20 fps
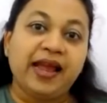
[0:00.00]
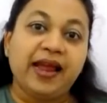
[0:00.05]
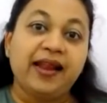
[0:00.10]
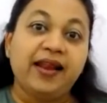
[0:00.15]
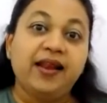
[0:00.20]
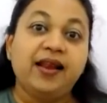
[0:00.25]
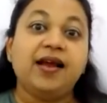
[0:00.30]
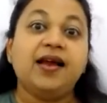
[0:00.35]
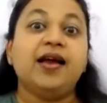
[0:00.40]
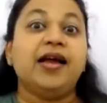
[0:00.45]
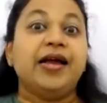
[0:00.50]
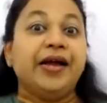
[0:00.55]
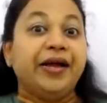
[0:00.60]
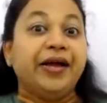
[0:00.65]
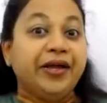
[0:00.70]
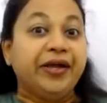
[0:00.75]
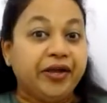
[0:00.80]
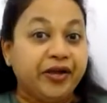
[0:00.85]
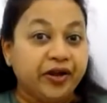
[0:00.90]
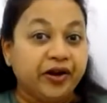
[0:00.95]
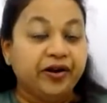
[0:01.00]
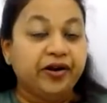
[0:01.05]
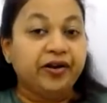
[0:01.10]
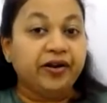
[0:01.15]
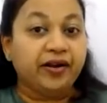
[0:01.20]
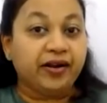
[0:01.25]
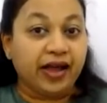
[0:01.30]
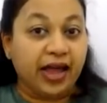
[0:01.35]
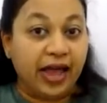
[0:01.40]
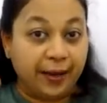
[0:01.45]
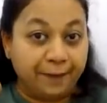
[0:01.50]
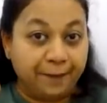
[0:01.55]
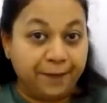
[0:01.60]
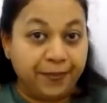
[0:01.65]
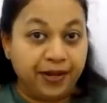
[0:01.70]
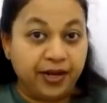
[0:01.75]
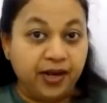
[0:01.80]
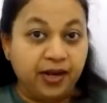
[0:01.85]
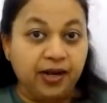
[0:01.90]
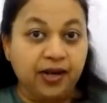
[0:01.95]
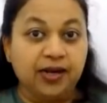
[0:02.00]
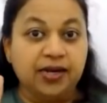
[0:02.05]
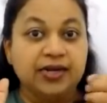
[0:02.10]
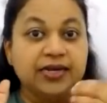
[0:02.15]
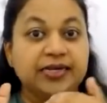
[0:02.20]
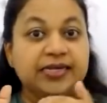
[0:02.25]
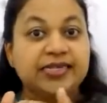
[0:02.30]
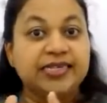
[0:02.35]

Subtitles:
can hear apple,